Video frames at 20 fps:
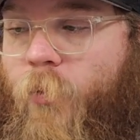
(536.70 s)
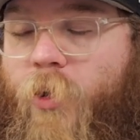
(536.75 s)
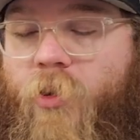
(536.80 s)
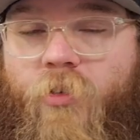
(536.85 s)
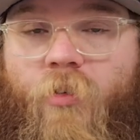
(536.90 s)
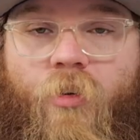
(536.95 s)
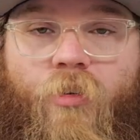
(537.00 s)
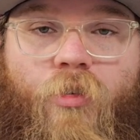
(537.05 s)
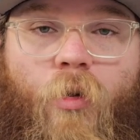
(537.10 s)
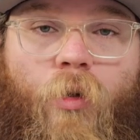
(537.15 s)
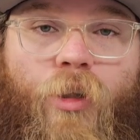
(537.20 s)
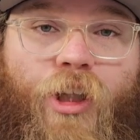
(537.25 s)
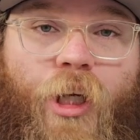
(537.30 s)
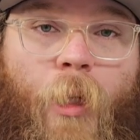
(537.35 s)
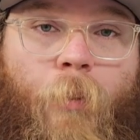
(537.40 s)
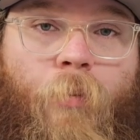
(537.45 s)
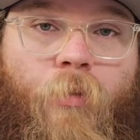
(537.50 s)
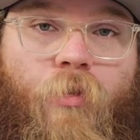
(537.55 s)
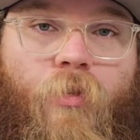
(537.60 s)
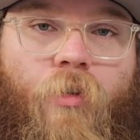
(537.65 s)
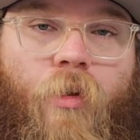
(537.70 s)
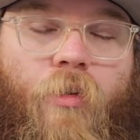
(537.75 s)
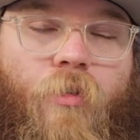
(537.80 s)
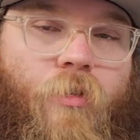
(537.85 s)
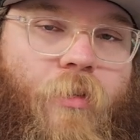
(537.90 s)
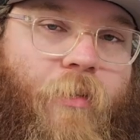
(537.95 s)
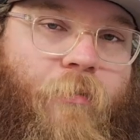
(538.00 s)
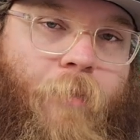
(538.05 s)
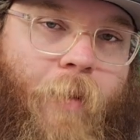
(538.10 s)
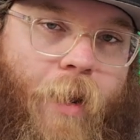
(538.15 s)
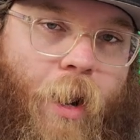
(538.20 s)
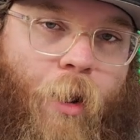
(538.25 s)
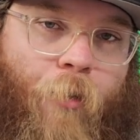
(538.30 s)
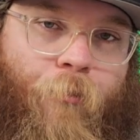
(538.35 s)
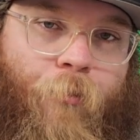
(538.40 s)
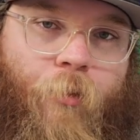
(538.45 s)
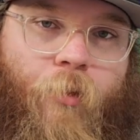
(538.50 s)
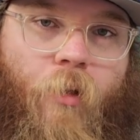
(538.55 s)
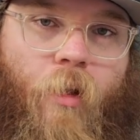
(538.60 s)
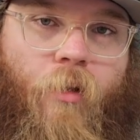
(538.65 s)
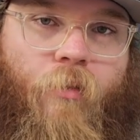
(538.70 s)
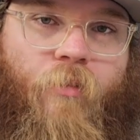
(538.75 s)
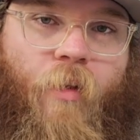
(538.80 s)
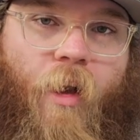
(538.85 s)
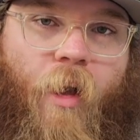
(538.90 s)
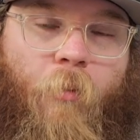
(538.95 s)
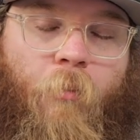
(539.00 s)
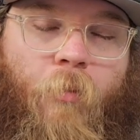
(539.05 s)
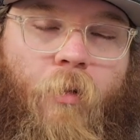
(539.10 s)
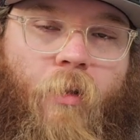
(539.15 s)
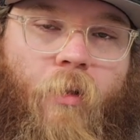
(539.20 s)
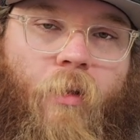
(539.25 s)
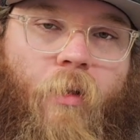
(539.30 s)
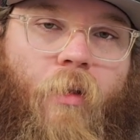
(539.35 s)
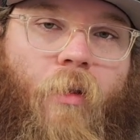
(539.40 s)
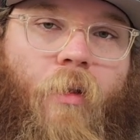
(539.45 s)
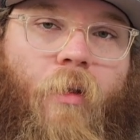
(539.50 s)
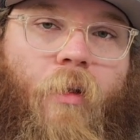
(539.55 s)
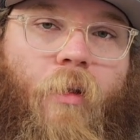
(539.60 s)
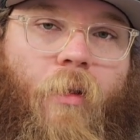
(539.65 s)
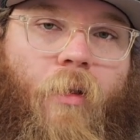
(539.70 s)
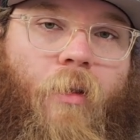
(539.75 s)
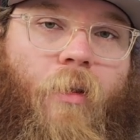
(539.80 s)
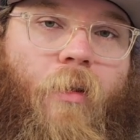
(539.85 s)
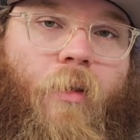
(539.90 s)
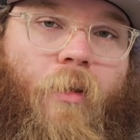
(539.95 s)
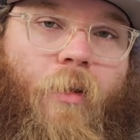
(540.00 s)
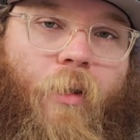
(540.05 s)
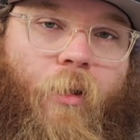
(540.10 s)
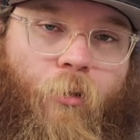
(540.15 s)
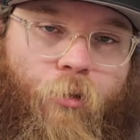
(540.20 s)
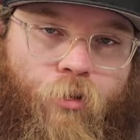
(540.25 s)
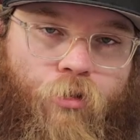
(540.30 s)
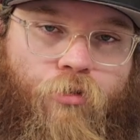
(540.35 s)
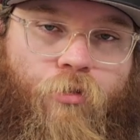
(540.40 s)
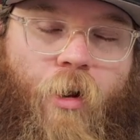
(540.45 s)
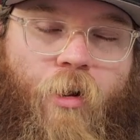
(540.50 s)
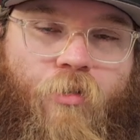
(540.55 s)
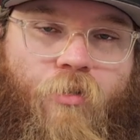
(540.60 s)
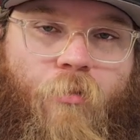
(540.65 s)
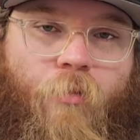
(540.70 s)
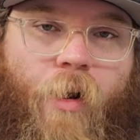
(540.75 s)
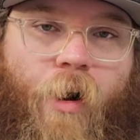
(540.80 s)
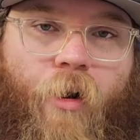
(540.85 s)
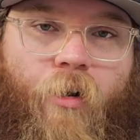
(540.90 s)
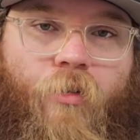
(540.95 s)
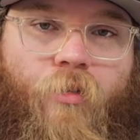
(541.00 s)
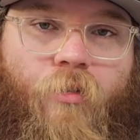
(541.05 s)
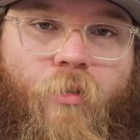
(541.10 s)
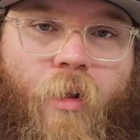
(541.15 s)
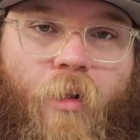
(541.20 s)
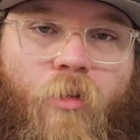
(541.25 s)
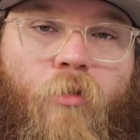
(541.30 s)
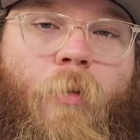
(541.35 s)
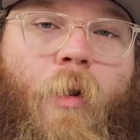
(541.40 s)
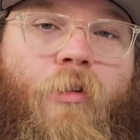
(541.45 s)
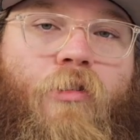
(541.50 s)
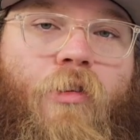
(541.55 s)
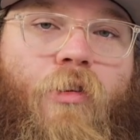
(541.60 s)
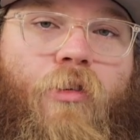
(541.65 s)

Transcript: reason they're so cheap is because they've been out for a long time. Illustration rares and special